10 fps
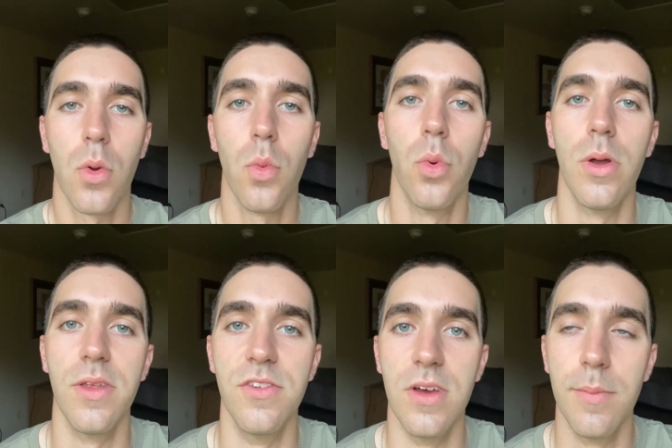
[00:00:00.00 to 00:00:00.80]
What
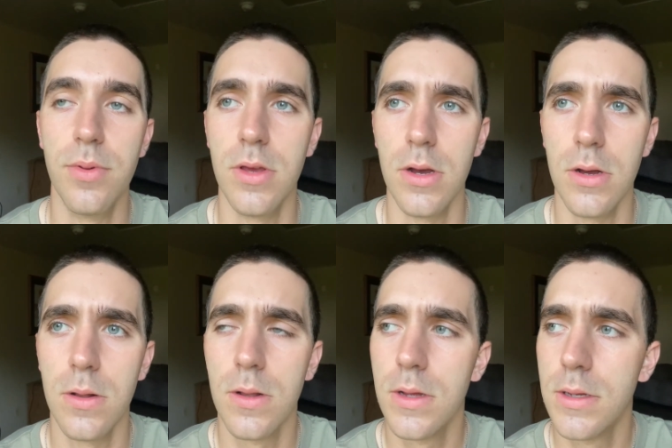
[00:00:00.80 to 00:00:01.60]
is up,
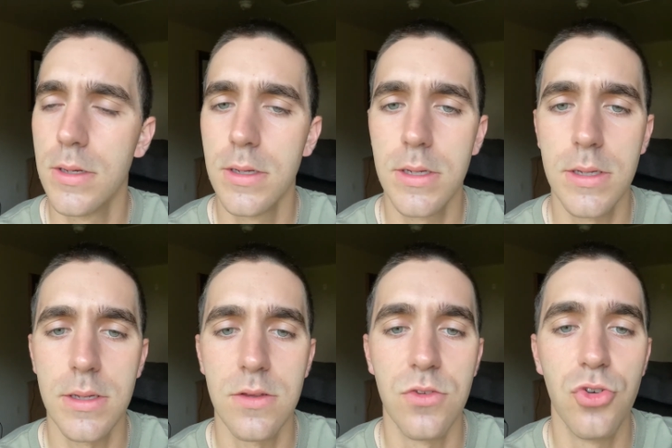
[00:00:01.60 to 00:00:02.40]
y'all? It
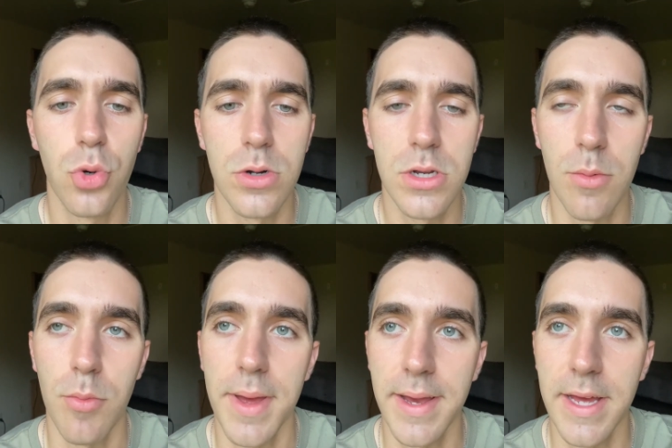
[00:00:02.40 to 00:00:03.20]
is Jordyn
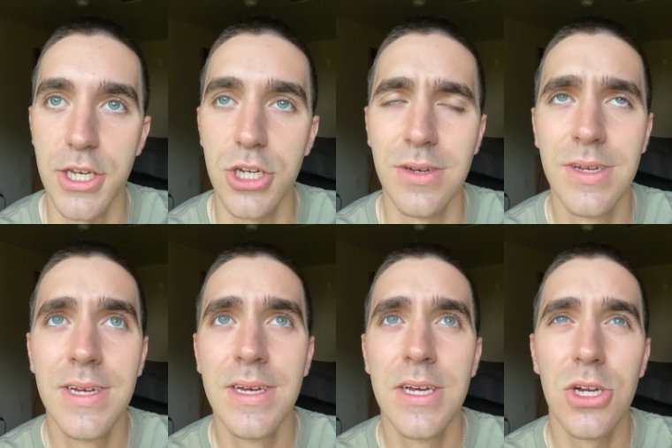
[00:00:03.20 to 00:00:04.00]
coming back at you.
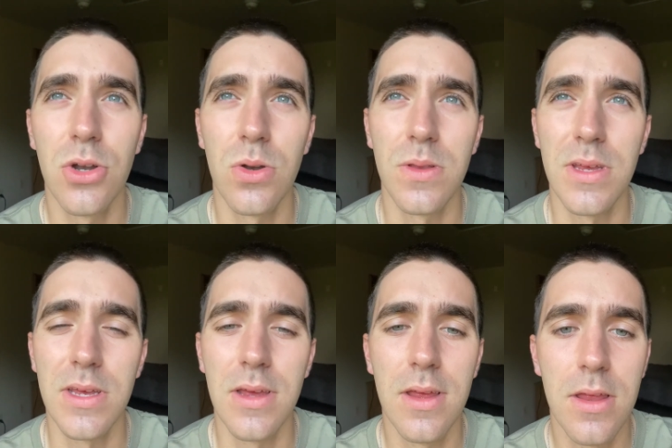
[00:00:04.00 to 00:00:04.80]

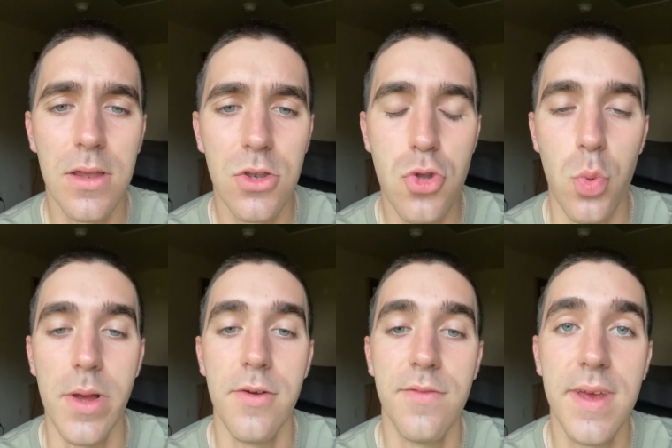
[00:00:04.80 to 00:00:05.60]
Currently
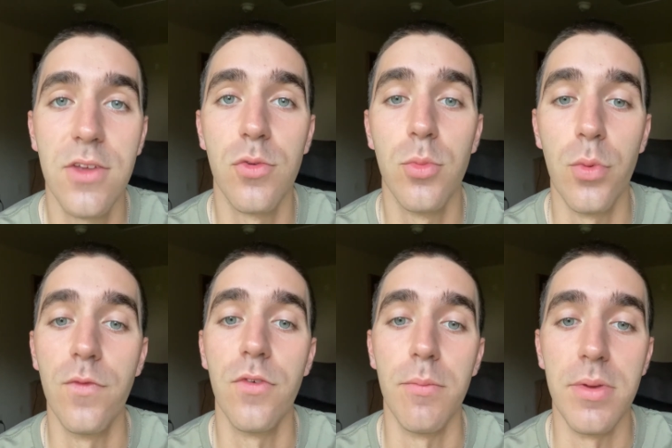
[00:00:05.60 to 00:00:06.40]
12 days
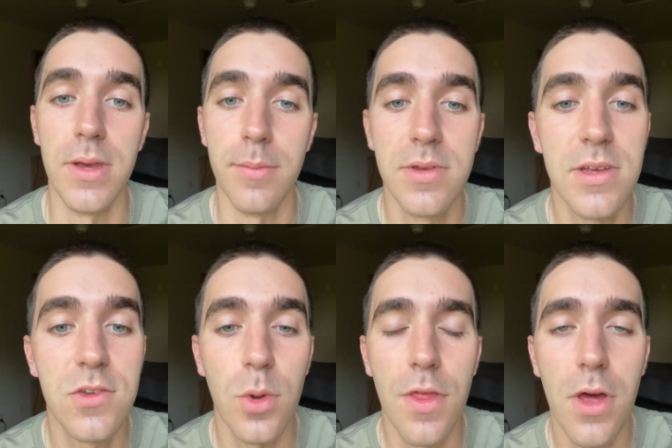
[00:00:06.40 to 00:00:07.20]
removed from BMT,
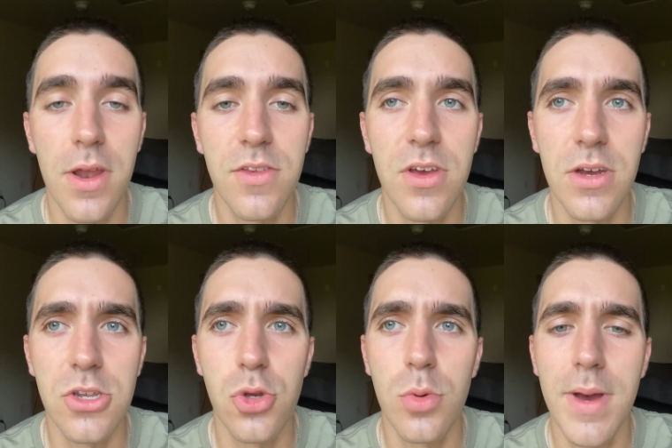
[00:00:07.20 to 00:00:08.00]
so I thought I'd talk
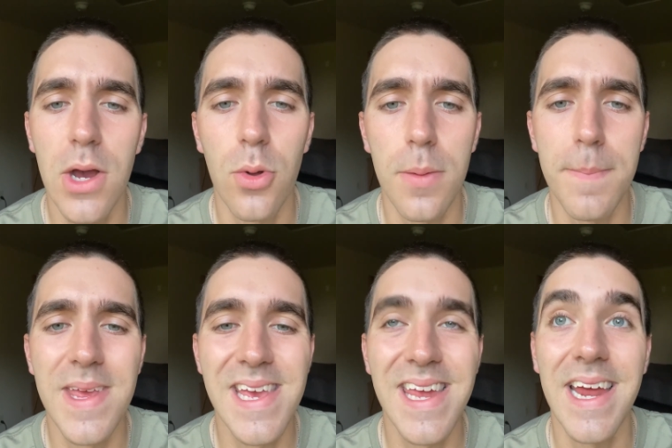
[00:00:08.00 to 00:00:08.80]
to you about
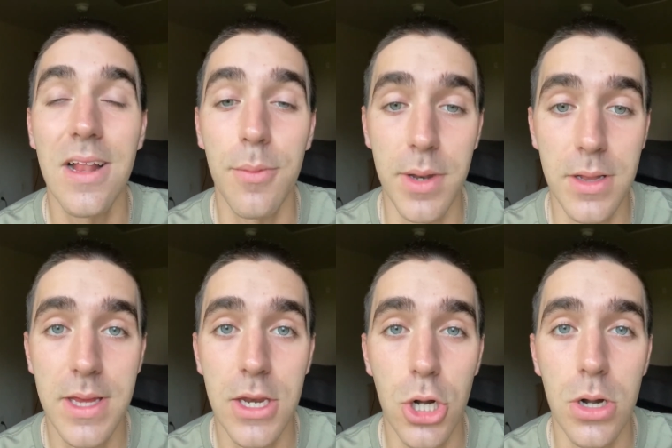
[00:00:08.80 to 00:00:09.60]
being an element
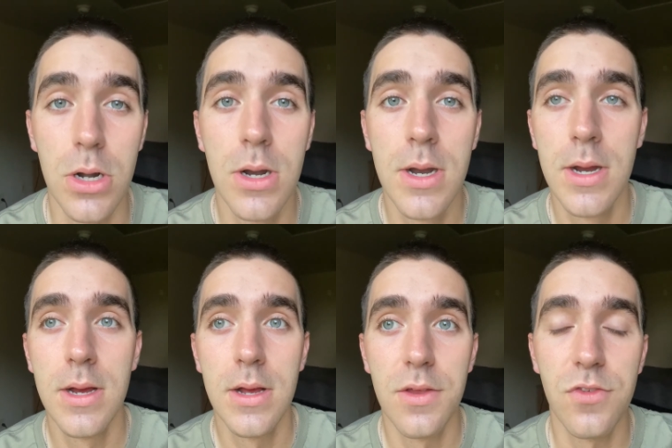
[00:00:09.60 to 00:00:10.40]
leader.
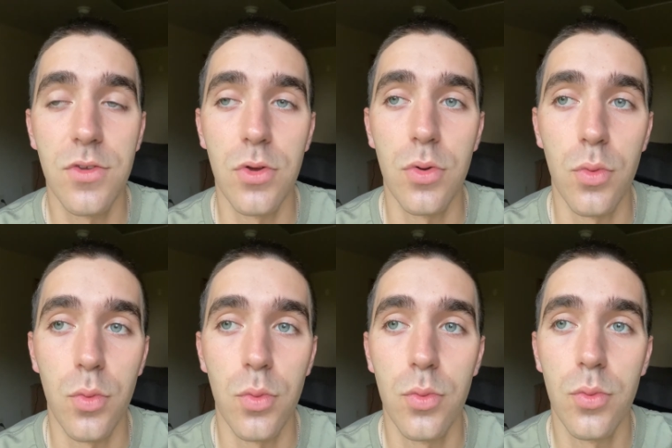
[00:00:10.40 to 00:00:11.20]

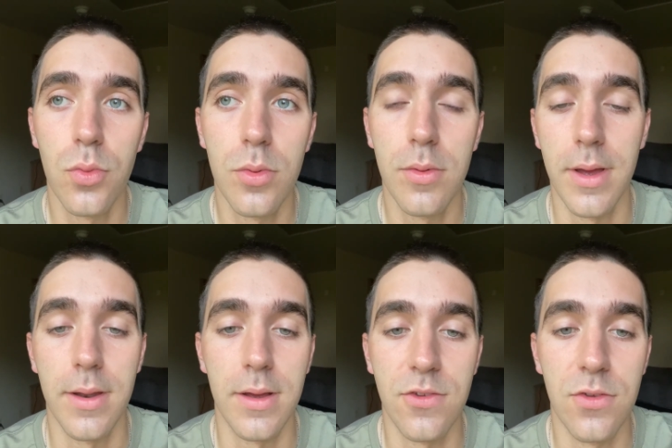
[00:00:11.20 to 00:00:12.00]
So,
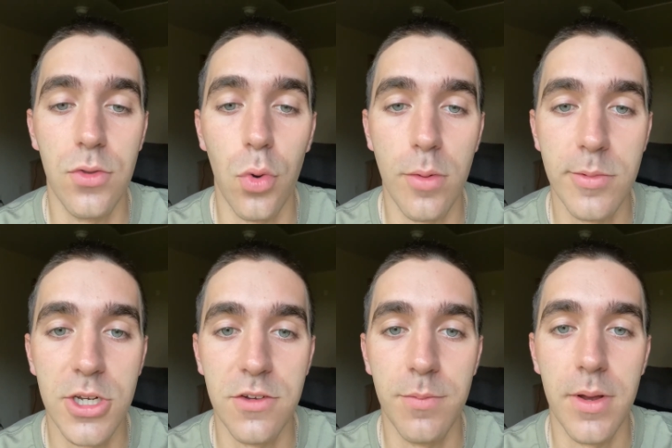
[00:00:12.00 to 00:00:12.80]
and I guess a dorm
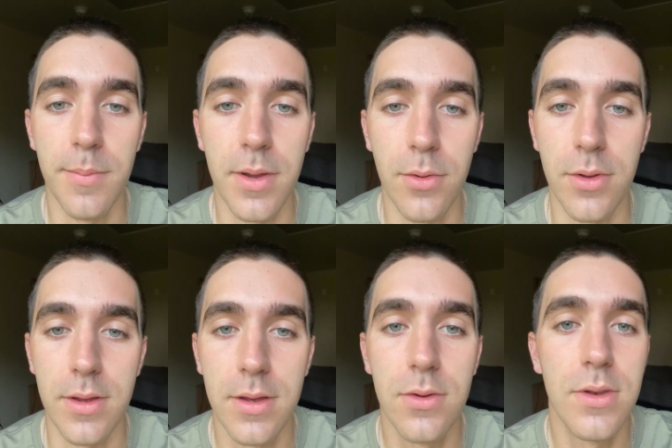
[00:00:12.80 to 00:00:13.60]
chief, but I'm not
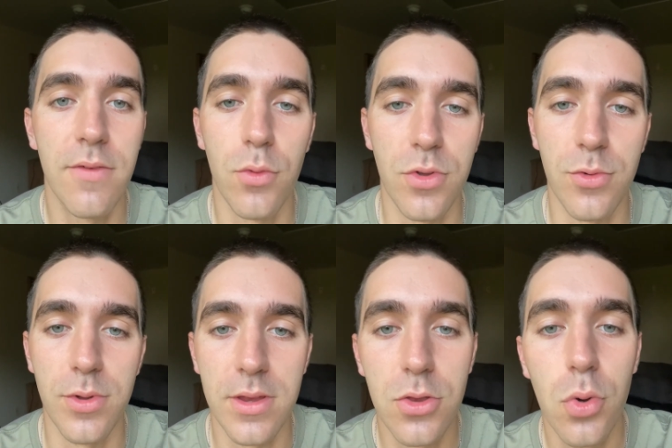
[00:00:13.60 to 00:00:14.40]
really, never was
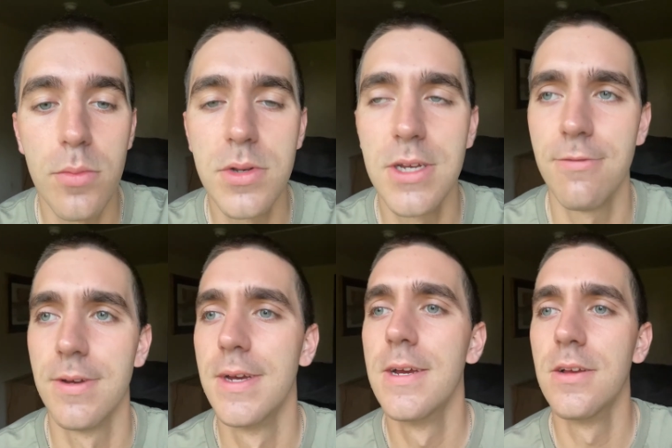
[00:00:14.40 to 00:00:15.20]
really a dorm chief.
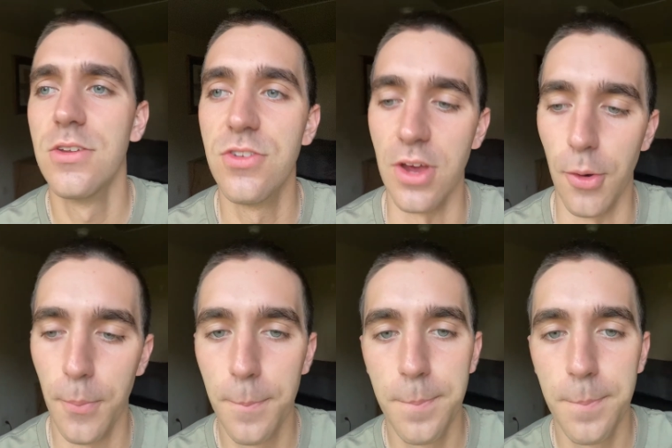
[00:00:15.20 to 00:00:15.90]
So,